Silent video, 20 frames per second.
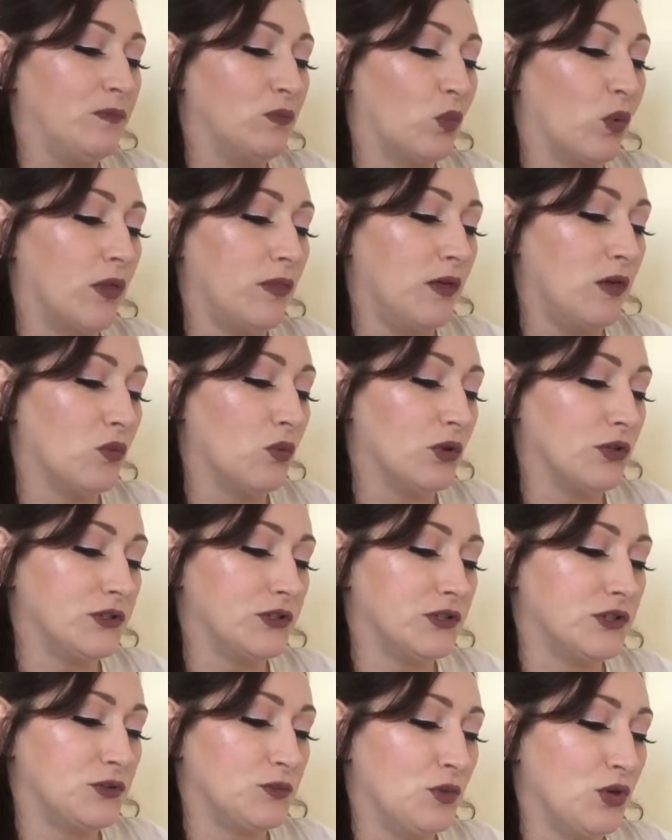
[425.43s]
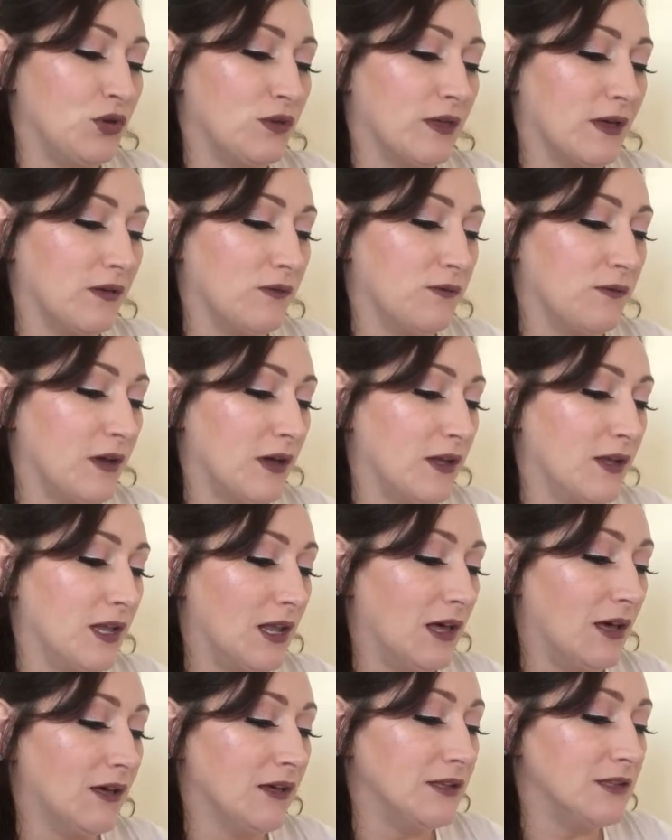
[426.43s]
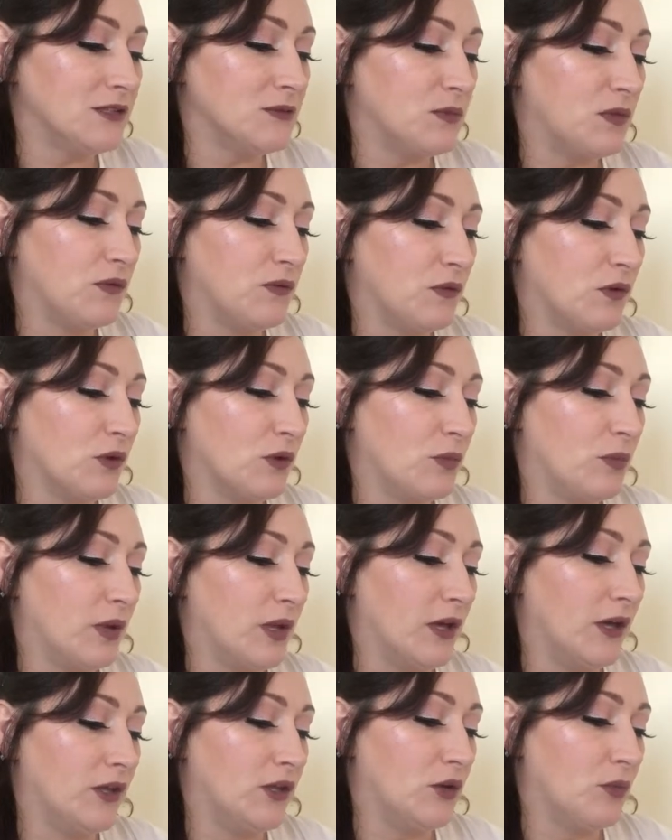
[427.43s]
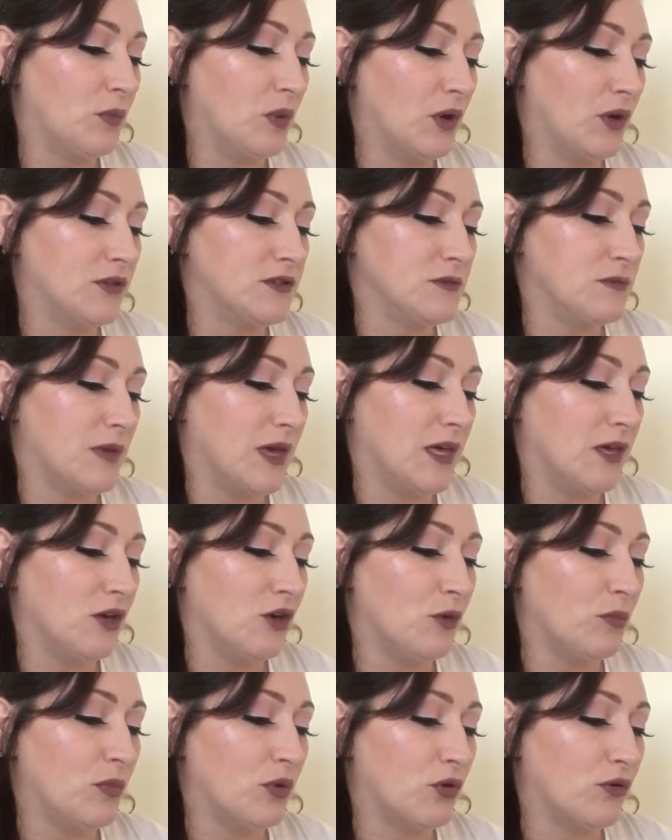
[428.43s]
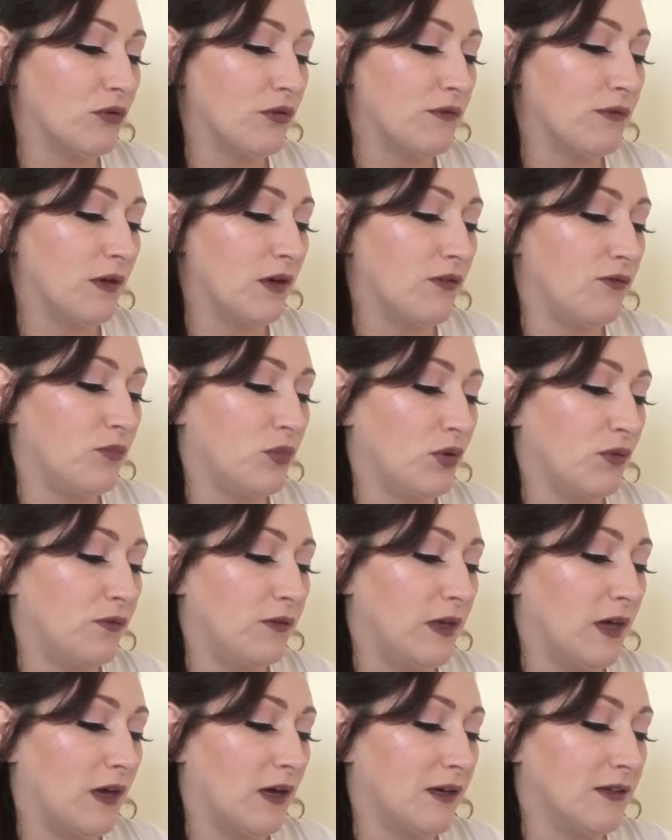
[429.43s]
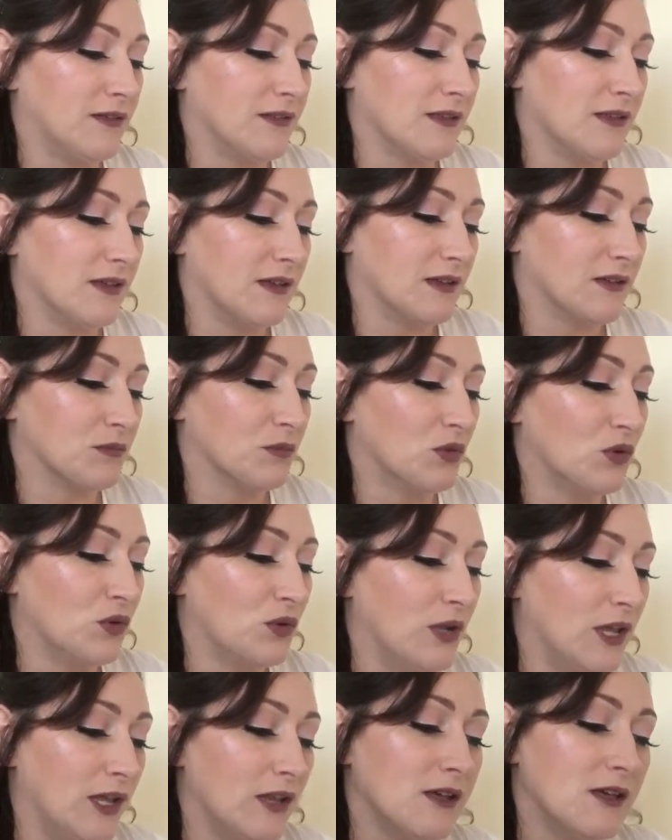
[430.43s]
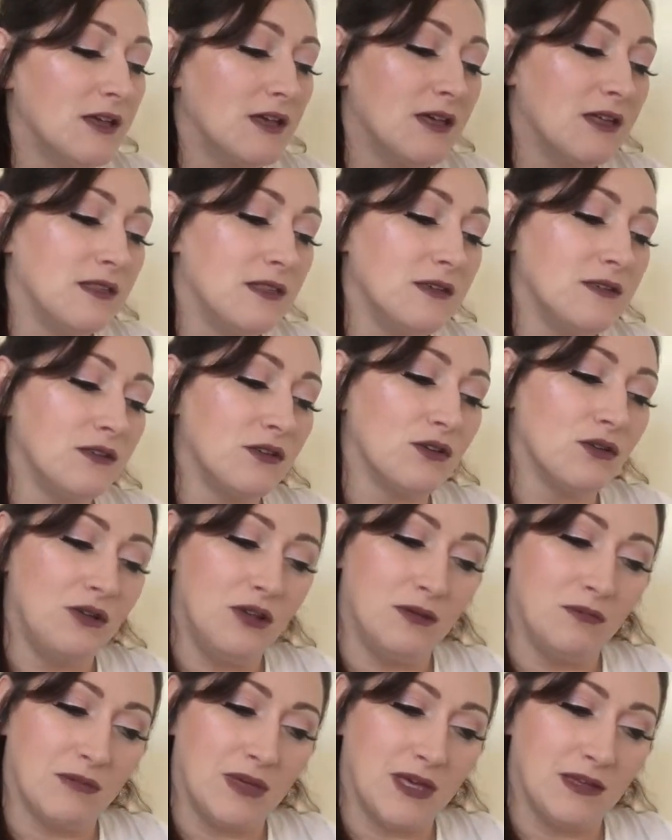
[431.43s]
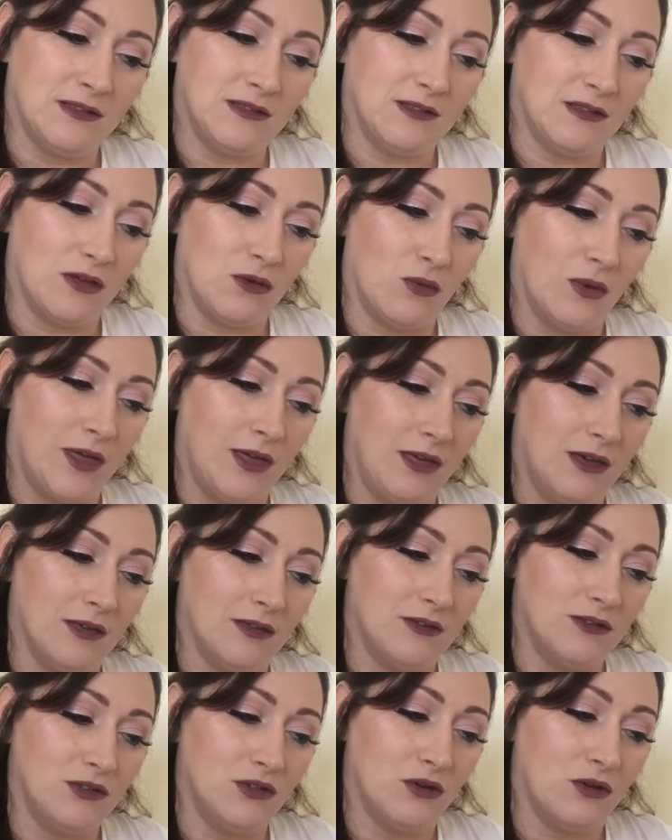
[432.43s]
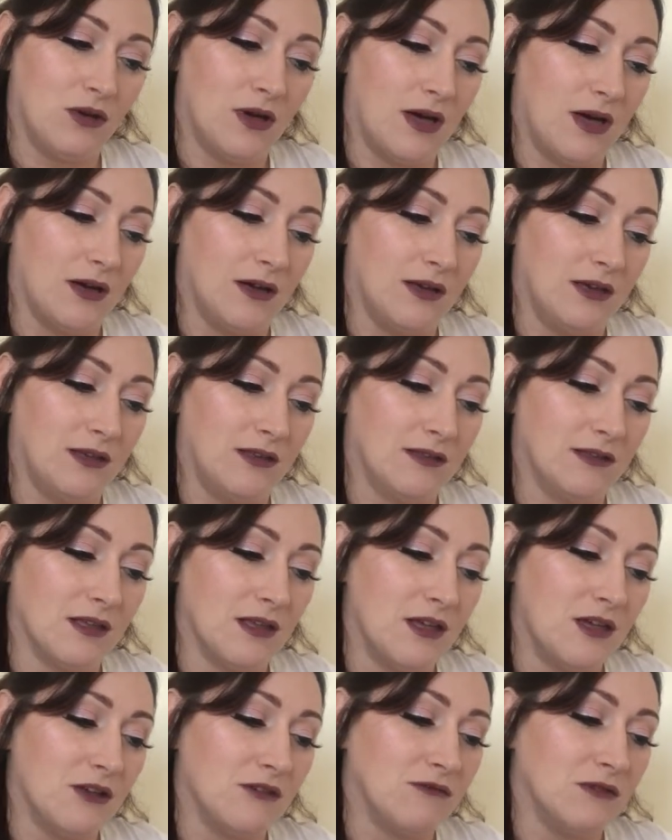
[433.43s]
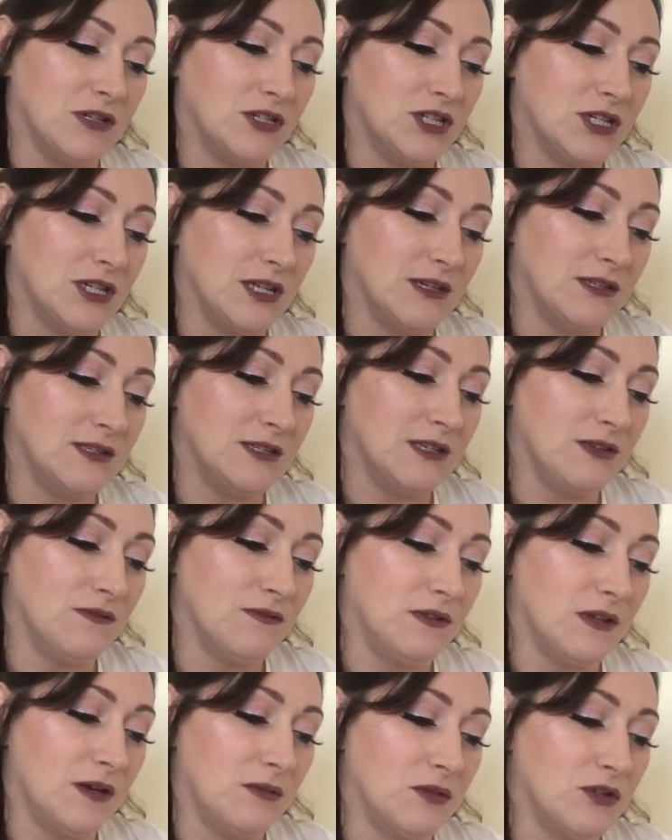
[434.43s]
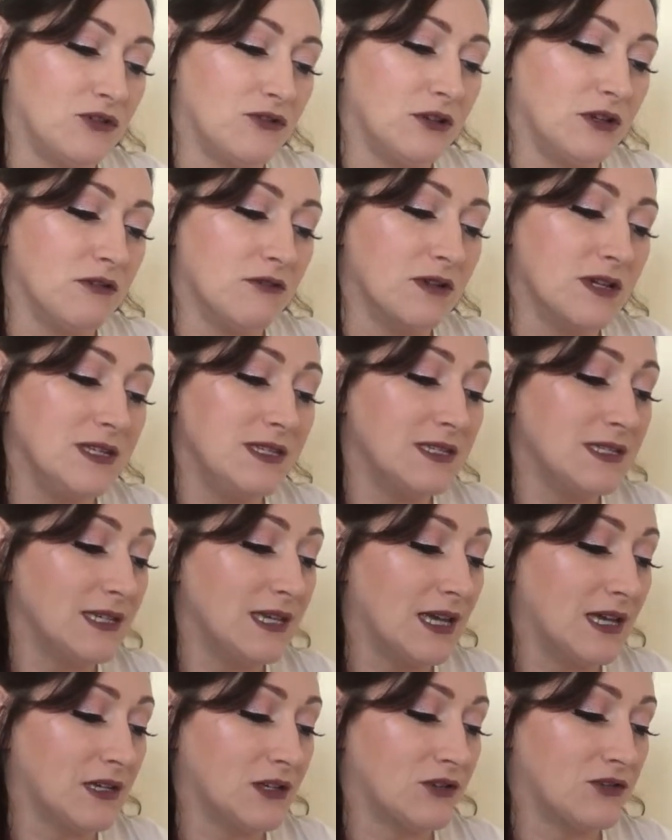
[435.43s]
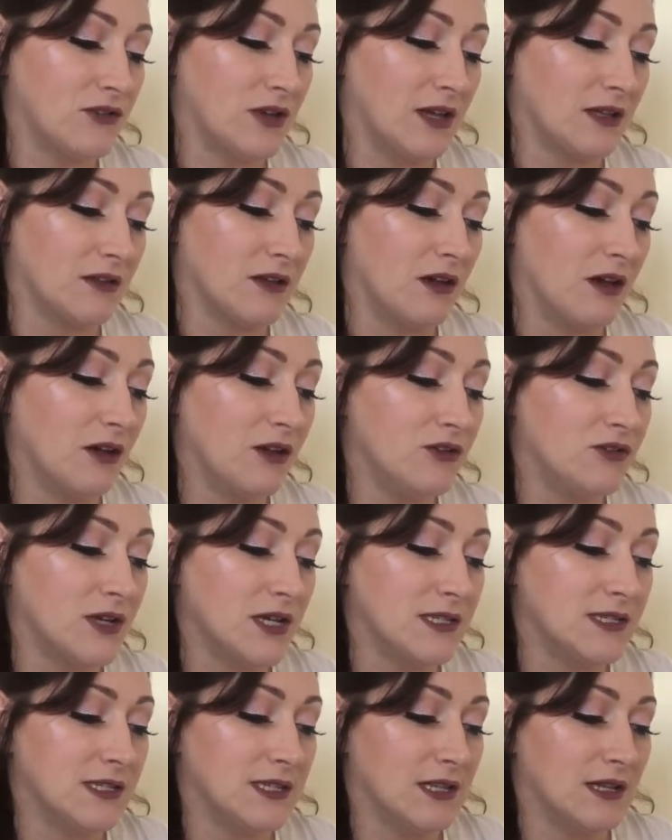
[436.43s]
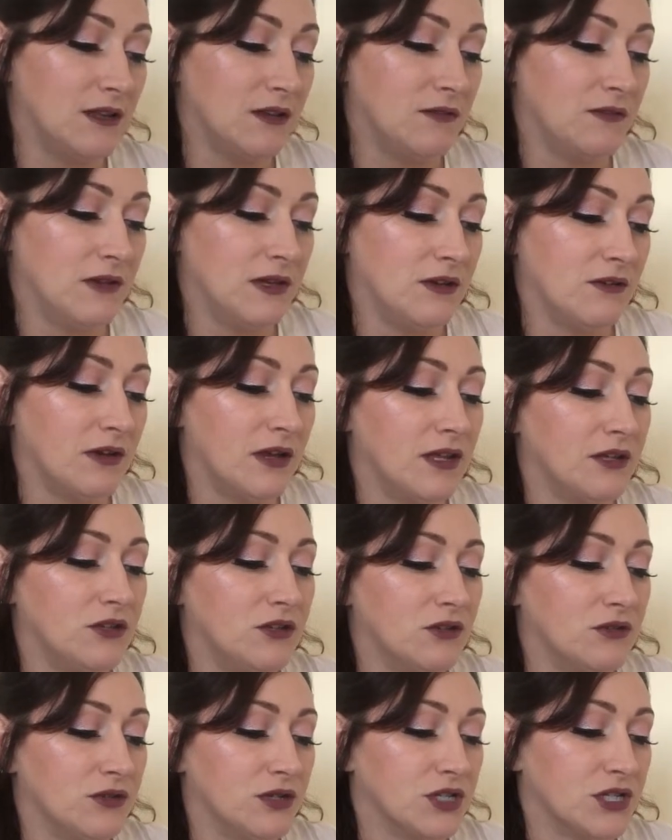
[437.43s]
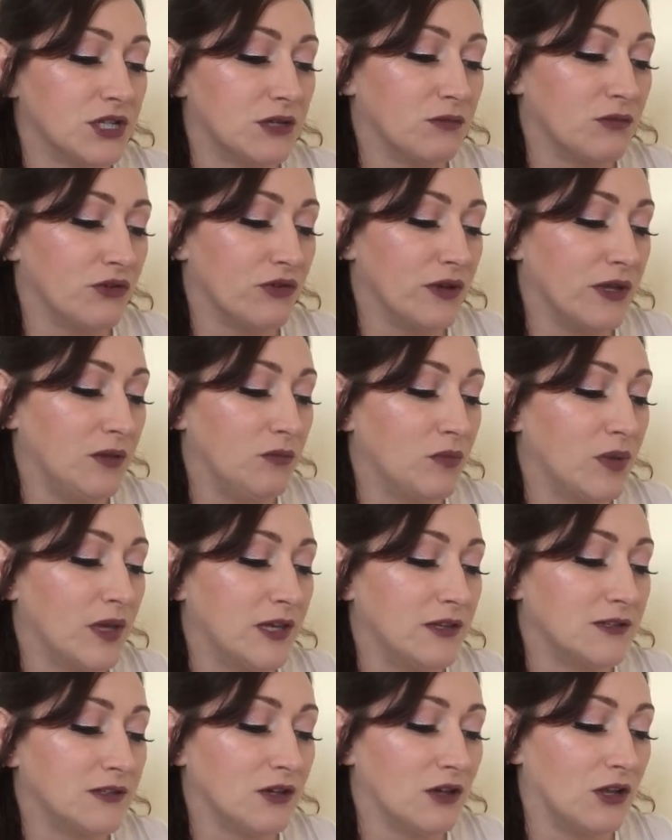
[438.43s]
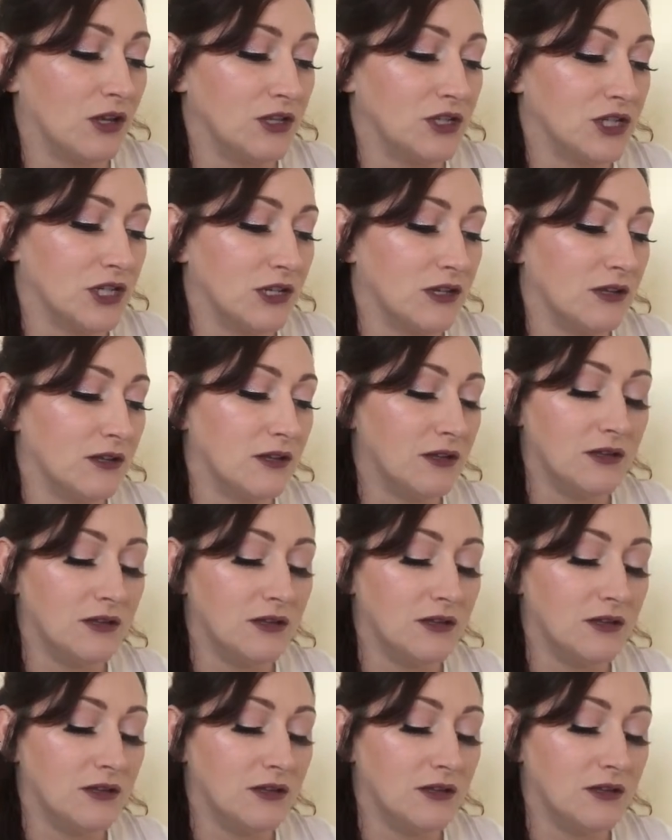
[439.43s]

Whether you want to smooth out fine lines before applying your party makeup or revive puffy eyes the next morning, this cooling mask awakens your eyes. Rich in anti-inflammatory green tea extract, hydrating aloe vera and nourishing marine-based collagen.